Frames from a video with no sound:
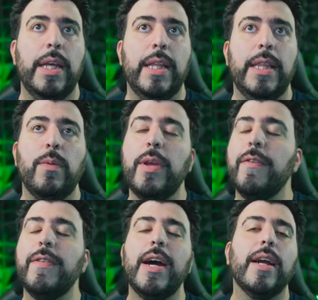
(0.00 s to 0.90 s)
that we
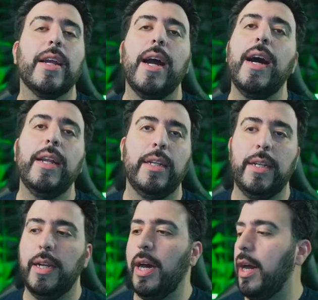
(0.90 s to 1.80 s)
have not gotten
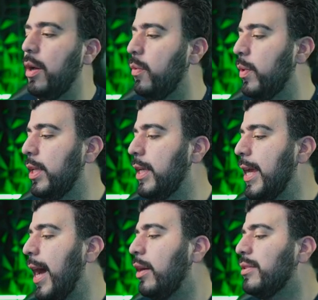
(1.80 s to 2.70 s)
uh, really
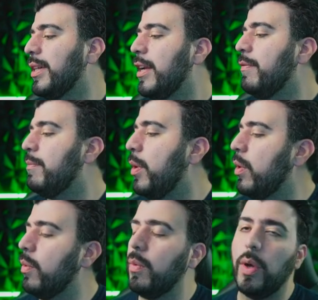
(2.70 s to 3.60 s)
outside of
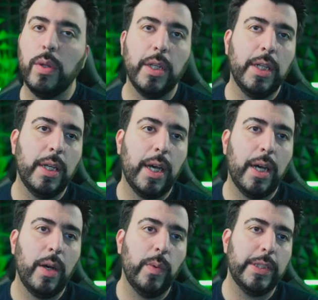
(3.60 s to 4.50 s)
Motorola,
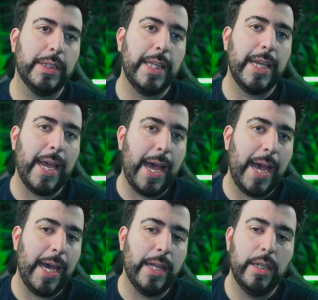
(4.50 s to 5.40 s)
uh, which they
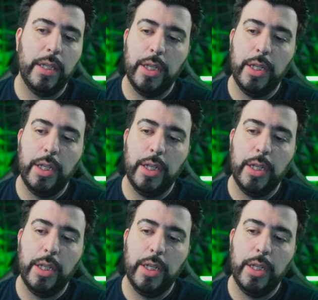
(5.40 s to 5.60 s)
had